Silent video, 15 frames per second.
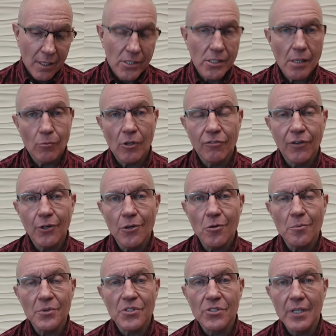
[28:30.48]
some of
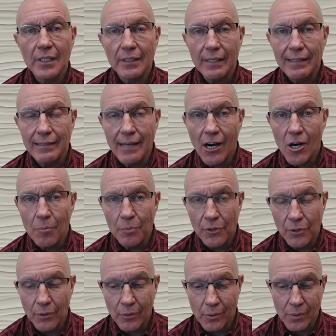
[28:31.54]
whom sit in our
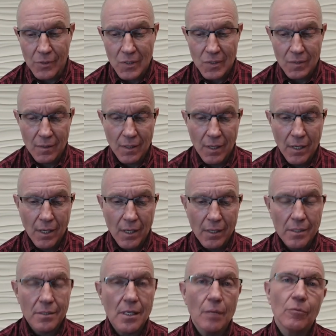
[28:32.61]
pews,
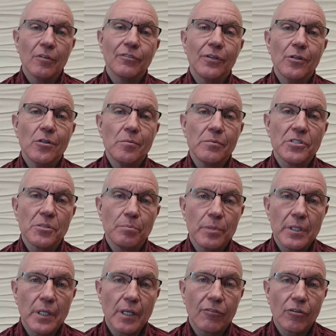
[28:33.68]
some of whom
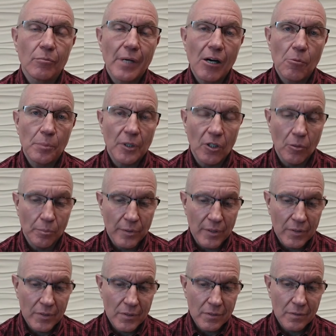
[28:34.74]
speak from our
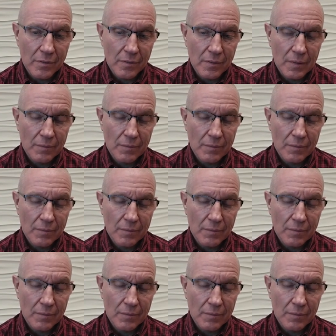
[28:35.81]
pulpits?